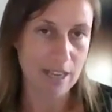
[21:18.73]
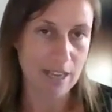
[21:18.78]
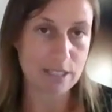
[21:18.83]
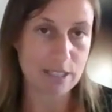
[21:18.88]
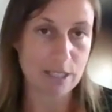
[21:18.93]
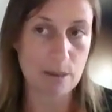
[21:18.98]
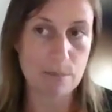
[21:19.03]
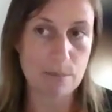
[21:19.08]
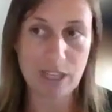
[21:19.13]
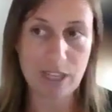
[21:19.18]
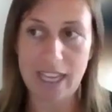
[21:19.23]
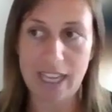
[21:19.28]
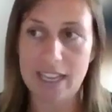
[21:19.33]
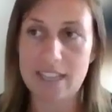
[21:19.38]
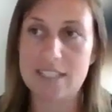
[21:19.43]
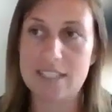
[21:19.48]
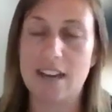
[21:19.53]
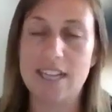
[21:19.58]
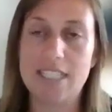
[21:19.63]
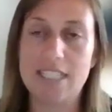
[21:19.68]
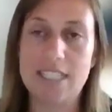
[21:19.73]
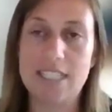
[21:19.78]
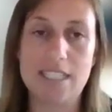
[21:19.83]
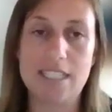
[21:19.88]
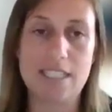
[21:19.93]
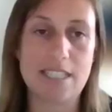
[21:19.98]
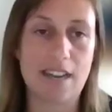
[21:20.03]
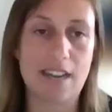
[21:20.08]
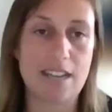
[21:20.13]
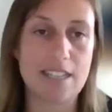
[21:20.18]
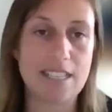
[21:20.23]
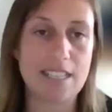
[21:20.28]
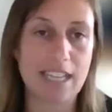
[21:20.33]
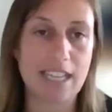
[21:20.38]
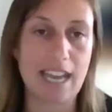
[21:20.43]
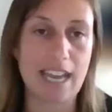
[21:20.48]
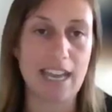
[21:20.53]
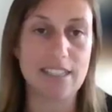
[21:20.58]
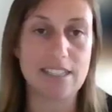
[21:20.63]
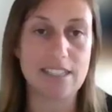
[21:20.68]
So I'm really excited to start to
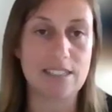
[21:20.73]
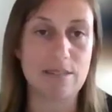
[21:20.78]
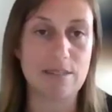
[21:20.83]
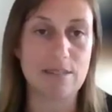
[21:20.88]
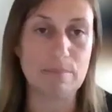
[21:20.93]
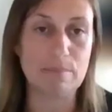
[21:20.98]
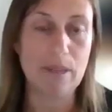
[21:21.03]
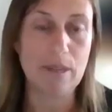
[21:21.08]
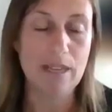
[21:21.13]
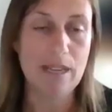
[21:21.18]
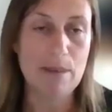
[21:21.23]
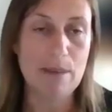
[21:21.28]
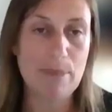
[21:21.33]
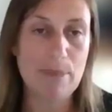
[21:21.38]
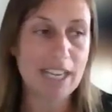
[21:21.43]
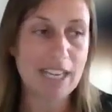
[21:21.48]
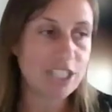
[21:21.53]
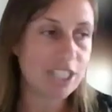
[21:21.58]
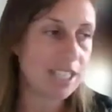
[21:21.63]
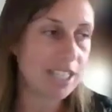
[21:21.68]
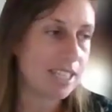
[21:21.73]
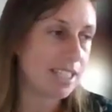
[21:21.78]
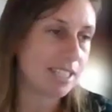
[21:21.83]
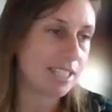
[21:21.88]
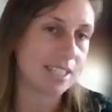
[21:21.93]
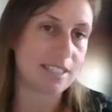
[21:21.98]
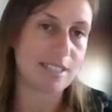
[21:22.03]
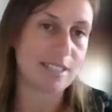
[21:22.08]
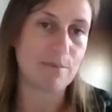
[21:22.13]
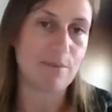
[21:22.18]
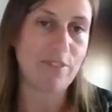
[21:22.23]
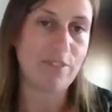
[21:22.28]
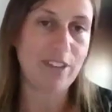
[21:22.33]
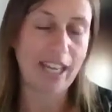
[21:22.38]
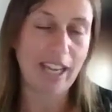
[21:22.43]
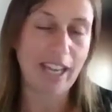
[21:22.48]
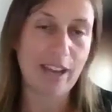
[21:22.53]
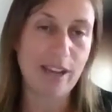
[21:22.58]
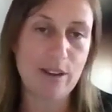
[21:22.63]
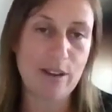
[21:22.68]
get some pictures and some
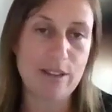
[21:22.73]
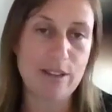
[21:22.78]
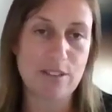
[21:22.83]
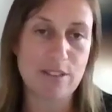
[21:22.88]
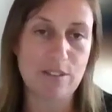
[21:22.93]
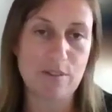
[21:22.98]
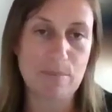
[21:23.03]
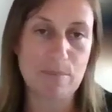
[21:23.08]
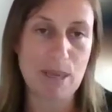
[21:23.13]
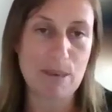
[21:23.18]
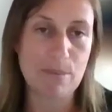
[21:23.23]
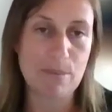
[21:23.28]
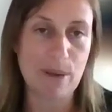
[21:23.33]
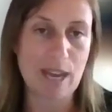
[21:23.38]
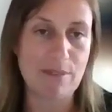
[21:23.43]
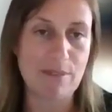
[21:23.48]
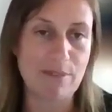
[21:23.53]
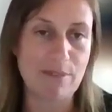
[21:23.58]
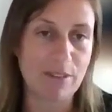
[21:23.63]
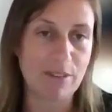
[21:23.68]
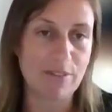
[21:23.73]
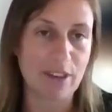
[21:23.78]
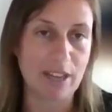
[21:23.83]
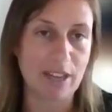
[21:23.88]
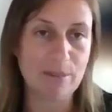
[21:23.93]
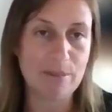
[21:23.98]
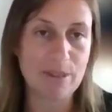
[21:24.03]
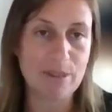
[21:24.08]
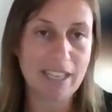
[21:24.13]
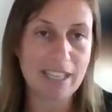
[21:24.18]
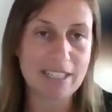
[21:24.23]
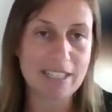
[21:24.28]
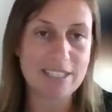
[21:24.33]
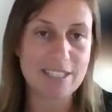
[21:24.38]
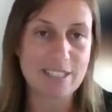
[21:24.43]
videos of people having fun with it.